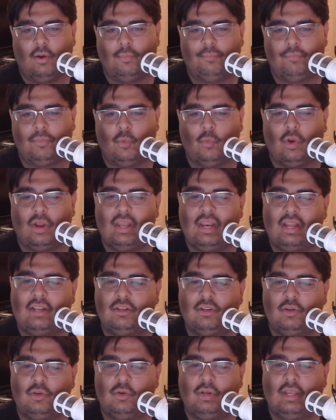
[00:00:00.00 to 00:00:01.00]
what can I
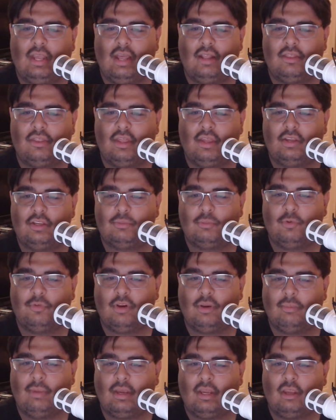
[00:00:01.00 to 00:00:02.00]
do to get things moving
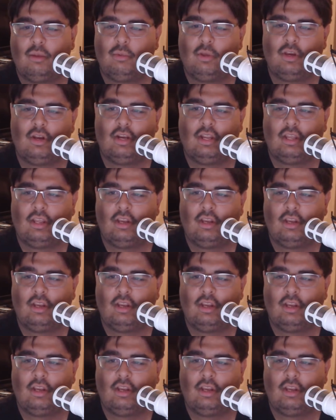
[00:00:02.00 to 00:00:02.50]
in my community?